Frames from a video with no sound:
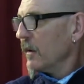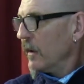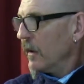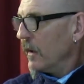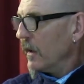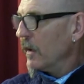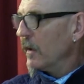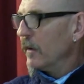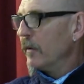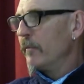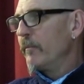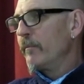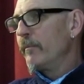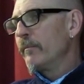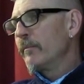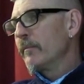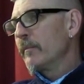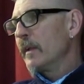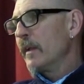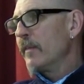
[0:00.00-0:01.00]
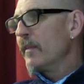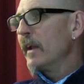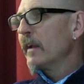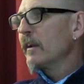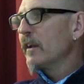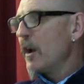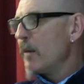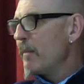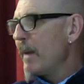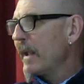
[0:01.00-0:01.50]
and
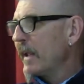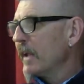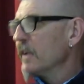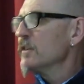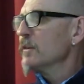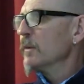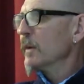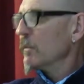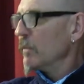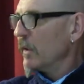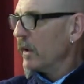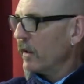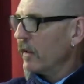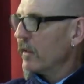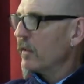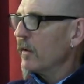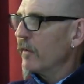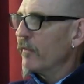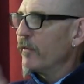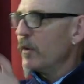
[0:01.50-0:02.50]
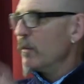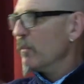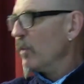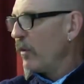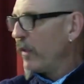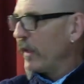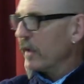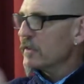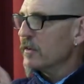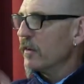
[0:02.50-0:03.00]
then go back into it with a few
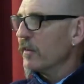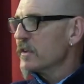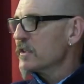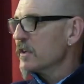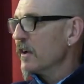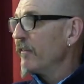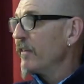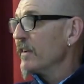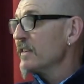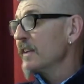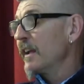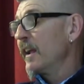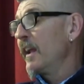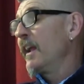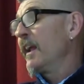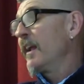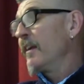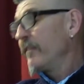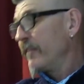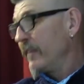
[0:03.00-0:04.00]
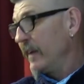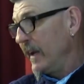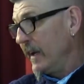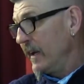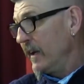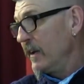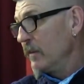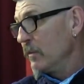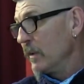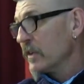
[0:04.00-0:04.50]
more things on the surface if
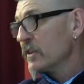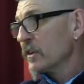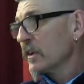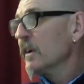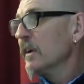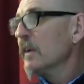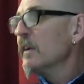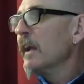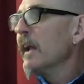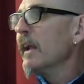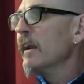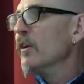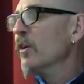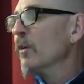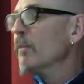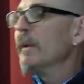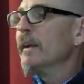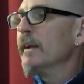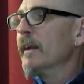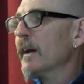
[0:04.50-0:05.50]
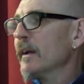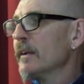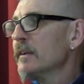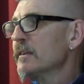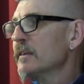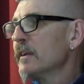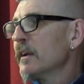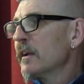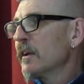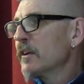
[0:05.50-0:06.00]
needed, which it normally
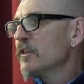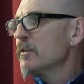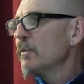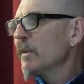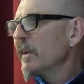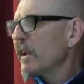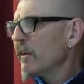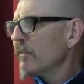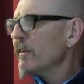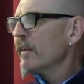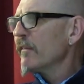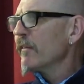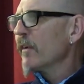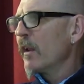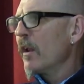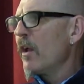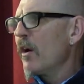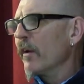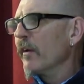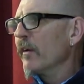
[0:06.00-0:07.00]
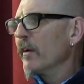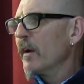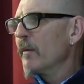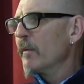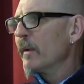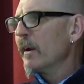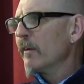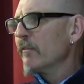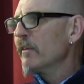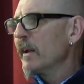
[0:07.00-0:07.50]
does, because you want to get rid of a lot. I
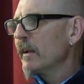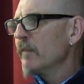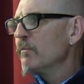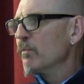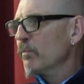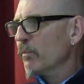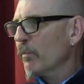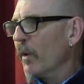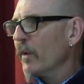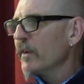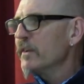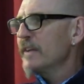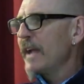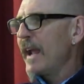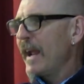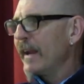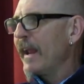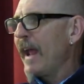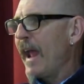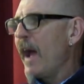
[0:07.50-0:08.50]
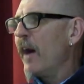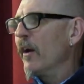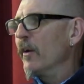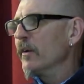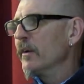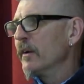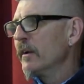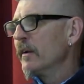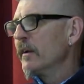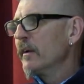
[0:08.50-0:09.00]
mean, I really want to edit
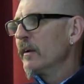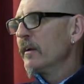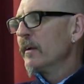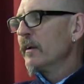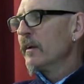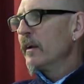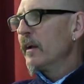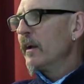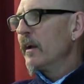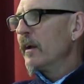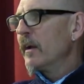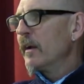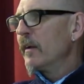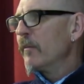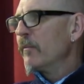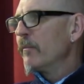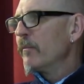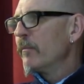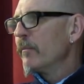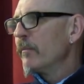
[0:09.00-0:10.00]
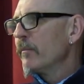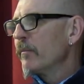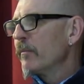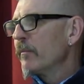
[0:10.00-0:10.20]
out and